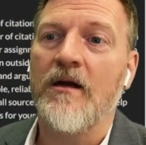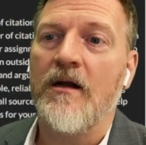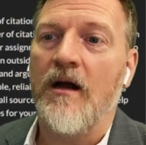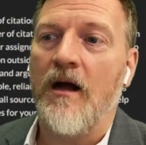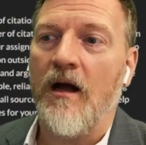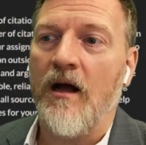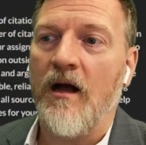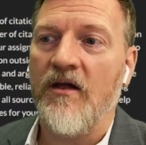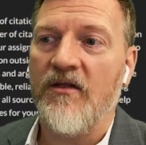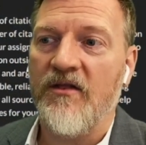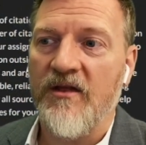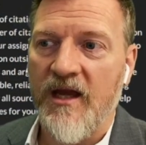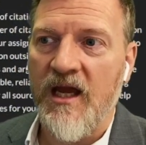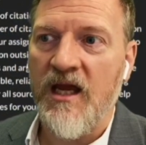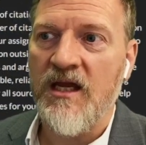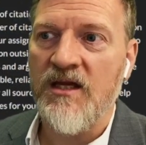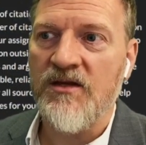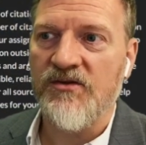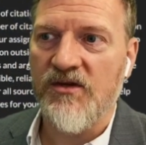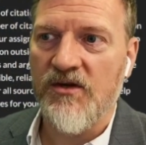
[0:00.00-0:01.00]
the
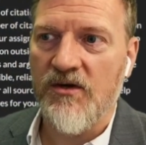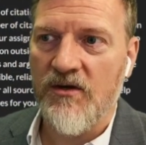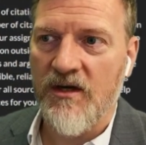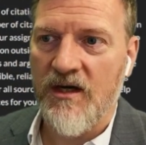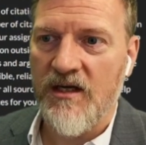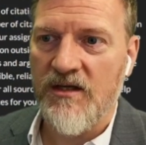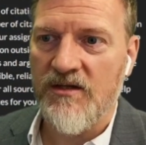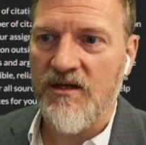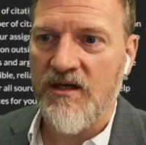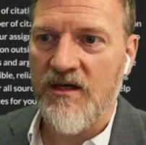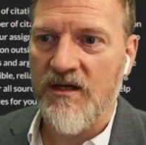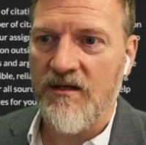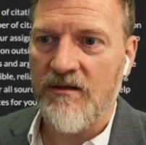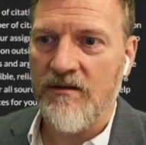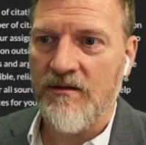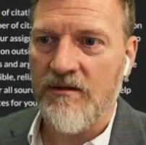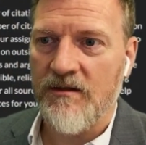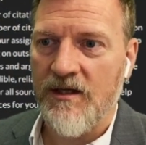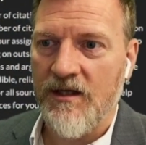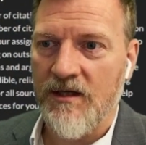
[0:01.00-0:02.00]
easier it is going
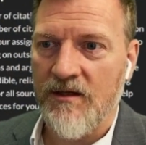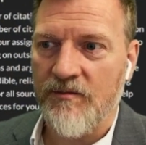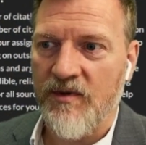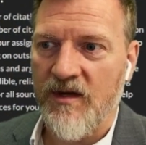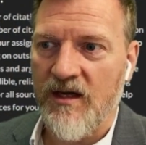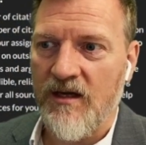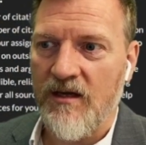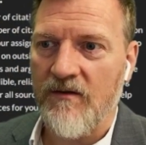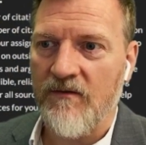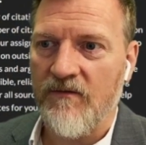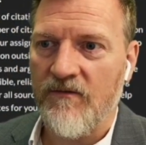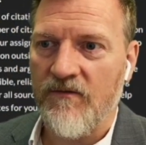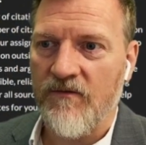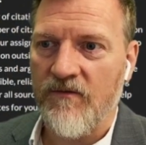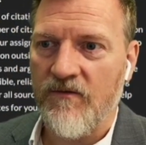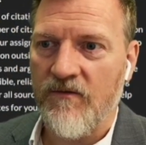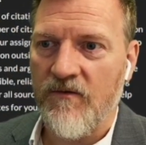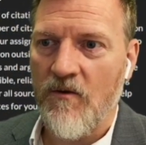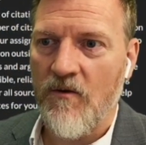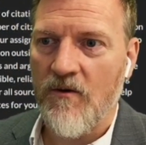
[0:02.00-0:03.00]
to be
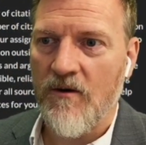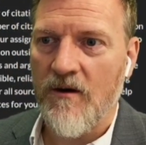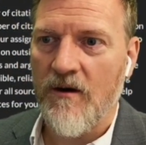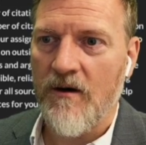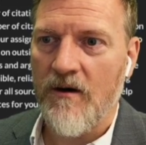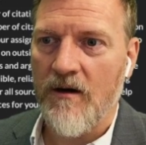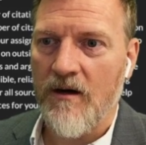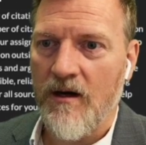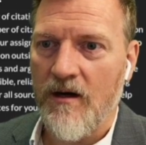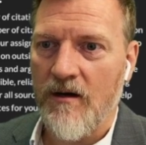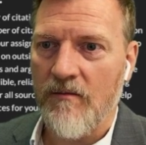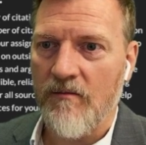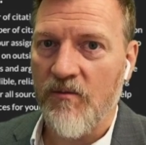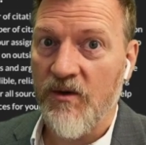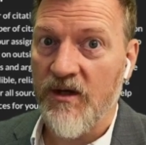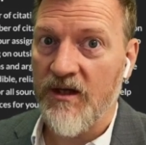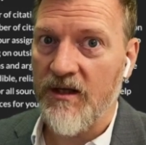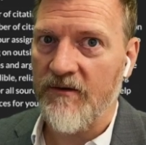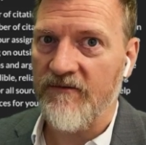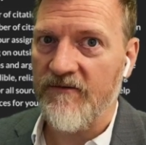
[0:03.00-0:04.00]
for
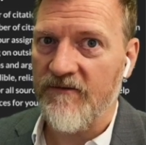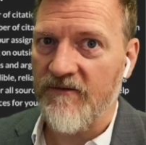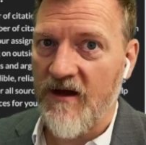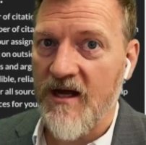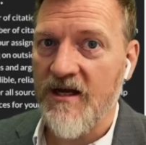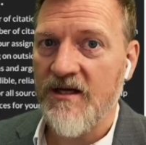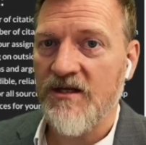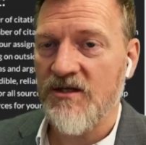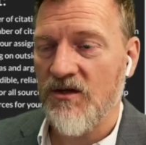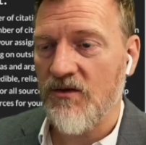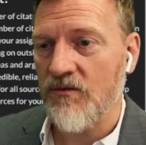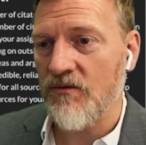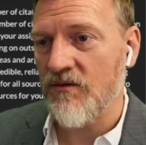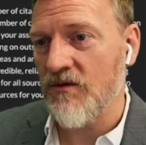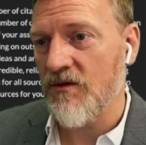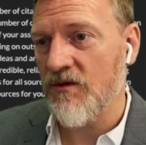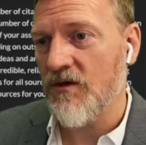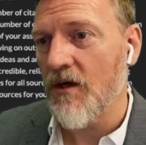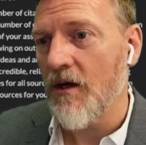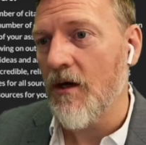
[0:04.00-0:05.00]
really
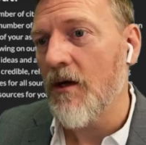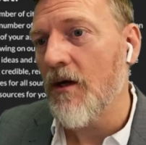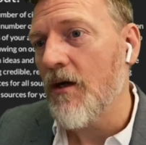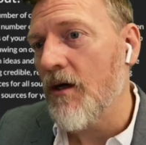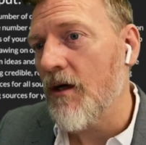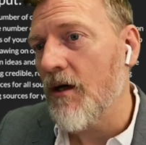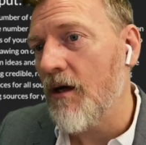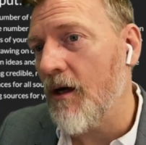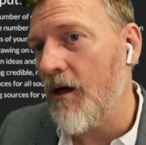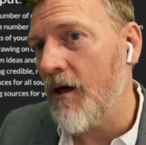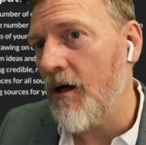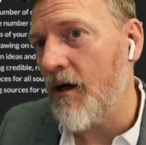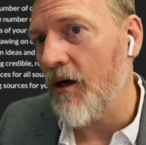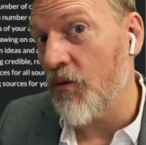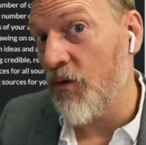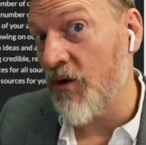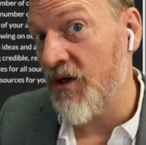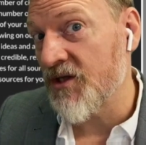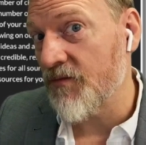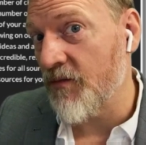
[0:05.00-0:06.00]
fine-tuned
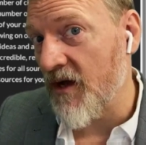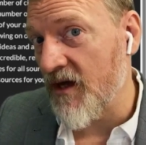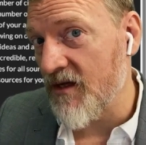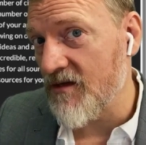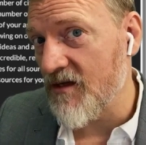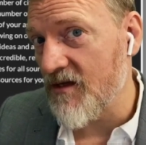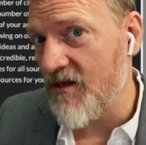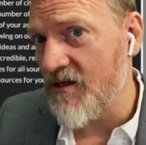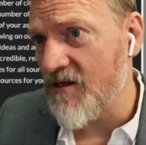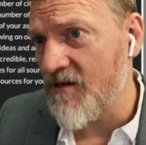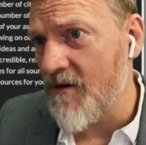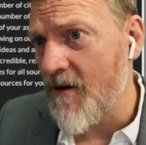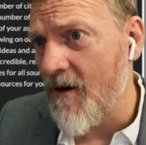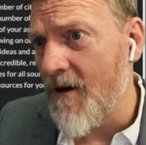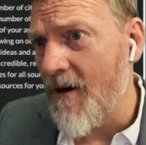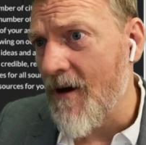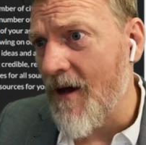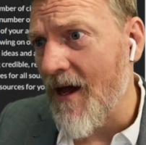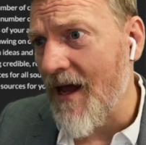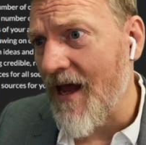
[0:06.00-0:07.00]
responses.
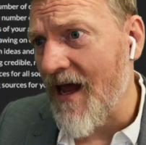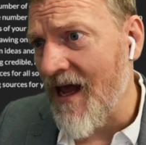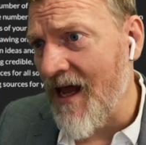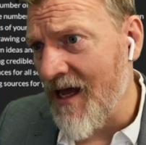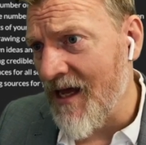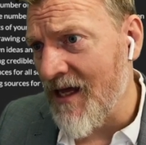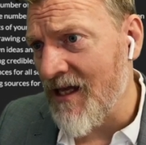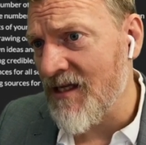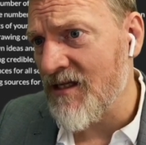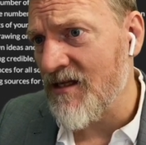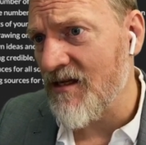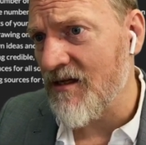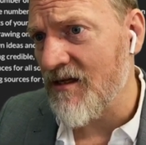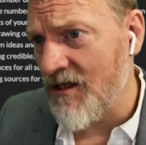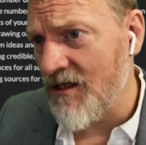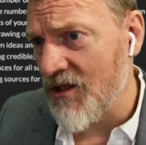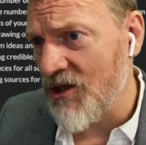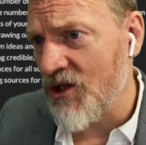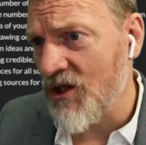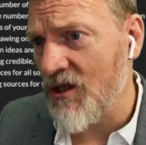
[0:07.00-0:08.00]
And
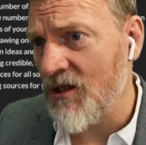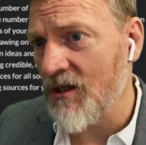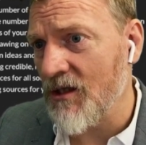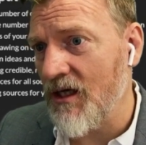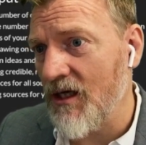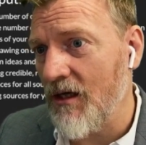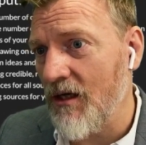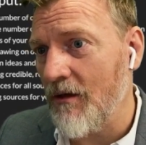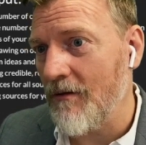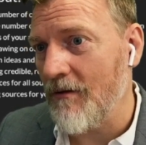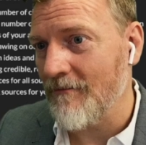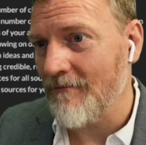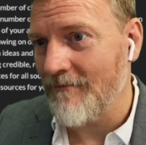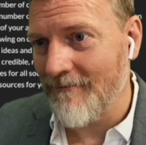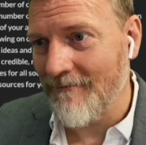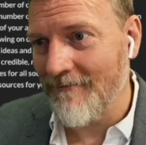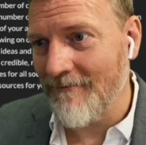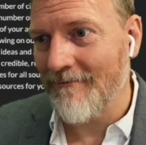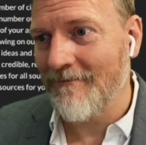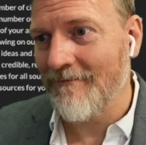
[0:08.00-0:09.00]
additionally,
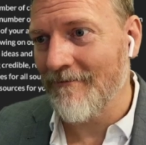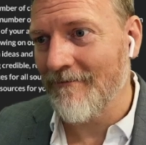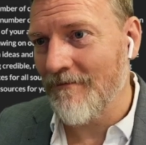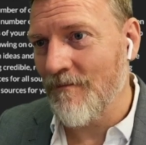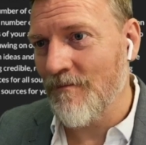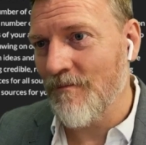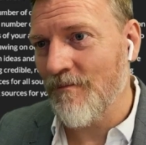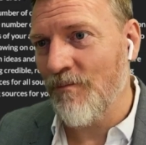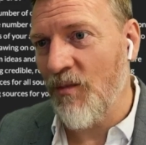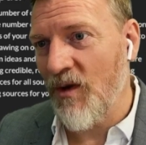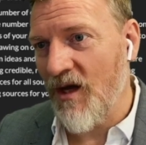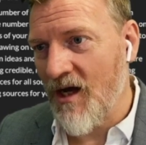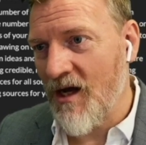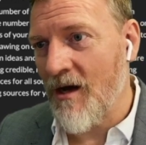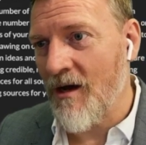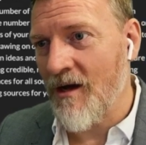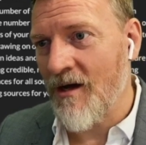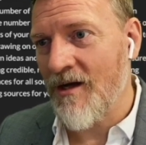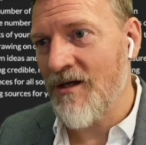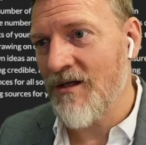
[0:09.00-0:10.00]

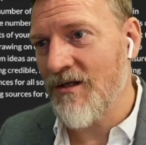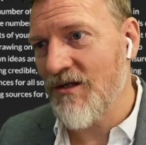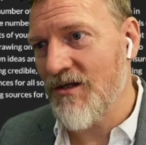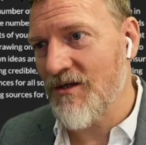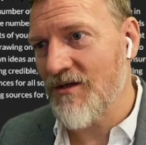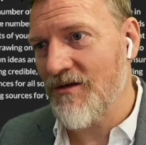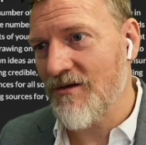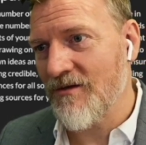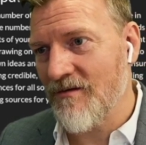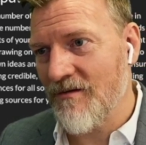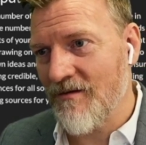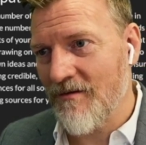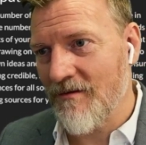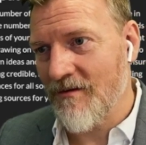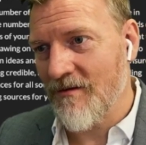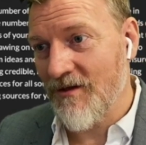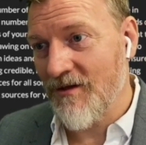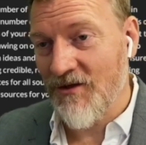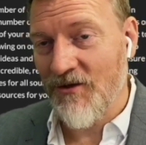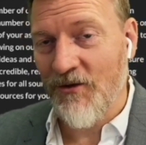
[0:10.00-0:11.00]
because
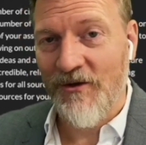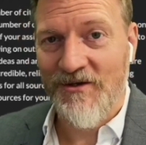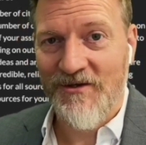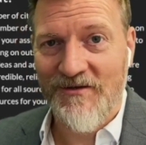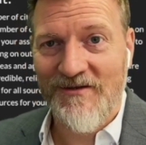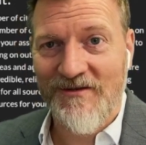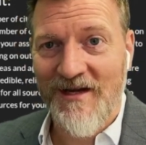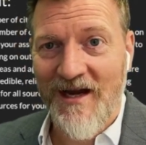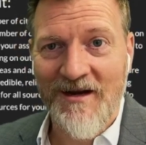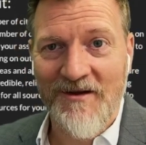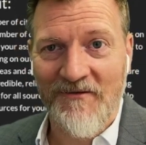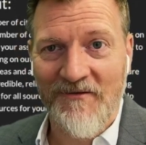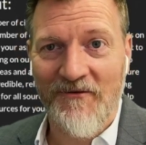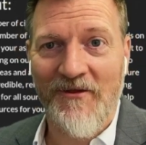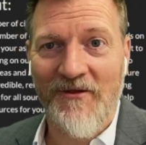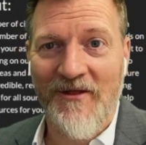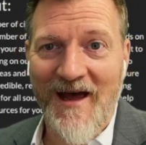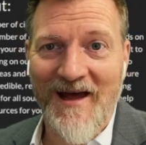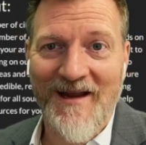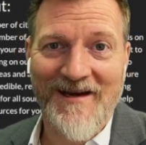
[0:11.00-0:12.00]
the source data for
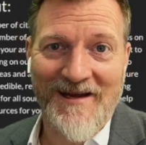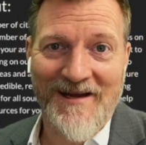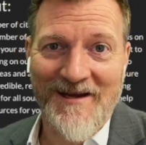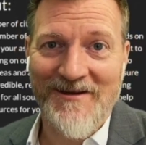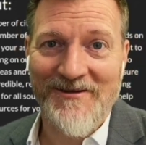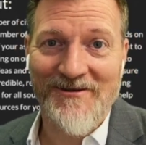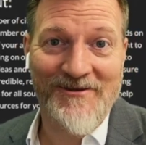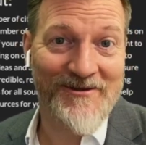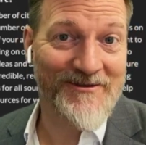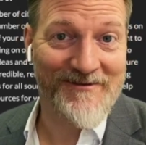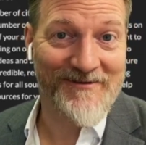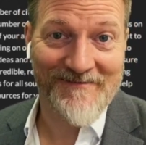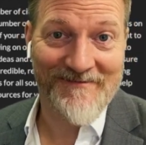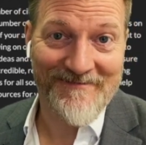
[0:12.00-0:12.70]
that is,